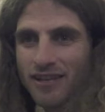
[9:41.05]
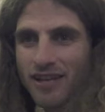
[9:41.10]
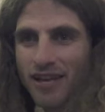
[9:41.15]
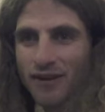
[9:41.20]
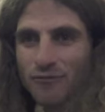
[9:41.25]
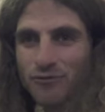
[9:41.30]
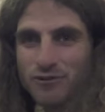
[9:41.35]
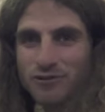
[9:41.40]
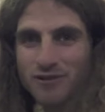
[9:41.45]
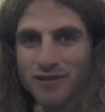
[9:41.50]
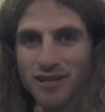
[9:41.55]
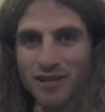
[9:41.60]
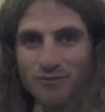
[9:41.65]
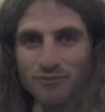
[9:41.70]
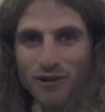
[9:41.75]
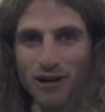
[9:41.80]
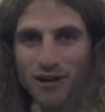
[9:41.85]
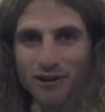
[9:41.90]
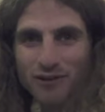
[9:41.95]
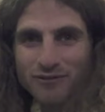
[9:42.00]
And we'll see you again
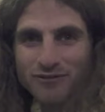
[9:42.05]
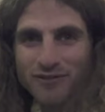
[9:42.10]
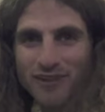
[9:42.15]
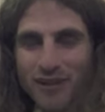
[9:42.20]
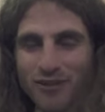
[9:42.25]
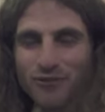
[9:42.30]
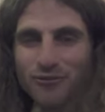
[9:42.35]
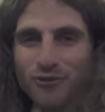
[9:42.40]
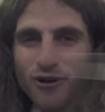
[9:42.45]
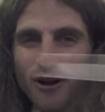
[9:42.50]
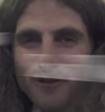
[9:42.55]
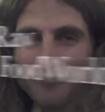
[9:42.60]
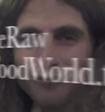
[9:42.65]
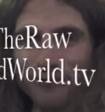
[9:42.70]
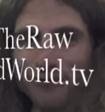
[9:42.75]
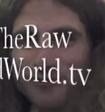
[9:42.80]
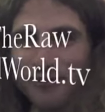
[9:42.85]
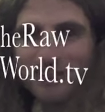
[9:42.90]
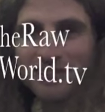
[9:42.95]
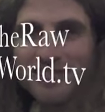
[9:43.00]
tomorrow at the Raw
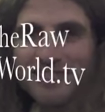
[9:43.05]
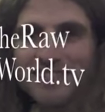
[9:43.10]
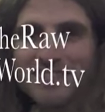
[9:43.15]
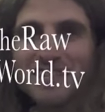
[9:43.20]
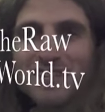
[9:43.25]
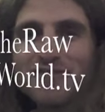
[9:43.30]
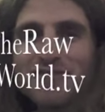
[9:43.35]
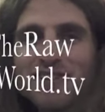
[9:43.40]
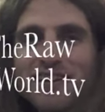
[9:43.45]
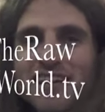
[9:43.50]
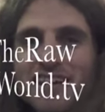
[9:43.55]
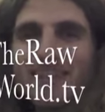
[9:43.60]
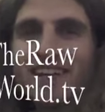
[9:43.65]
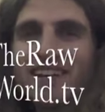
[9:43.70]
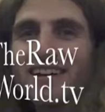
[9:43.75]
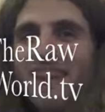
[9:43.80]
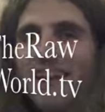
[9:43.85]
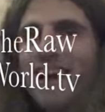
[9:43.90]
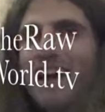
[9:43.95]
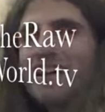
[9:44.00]
Food World TV
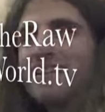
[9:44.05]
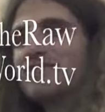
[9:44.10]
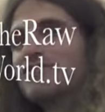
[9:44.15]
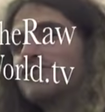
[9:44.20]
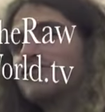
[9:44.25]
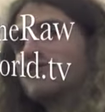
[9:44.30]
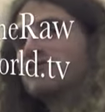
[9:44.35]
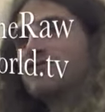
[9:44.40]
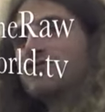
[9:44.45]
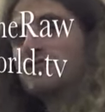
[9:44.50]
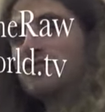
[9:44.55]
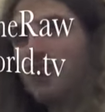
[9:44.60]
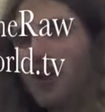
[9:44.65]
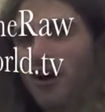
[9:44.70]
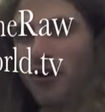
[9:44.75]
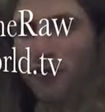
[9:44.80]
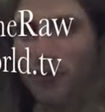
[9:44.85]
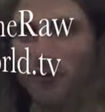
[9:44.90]
show.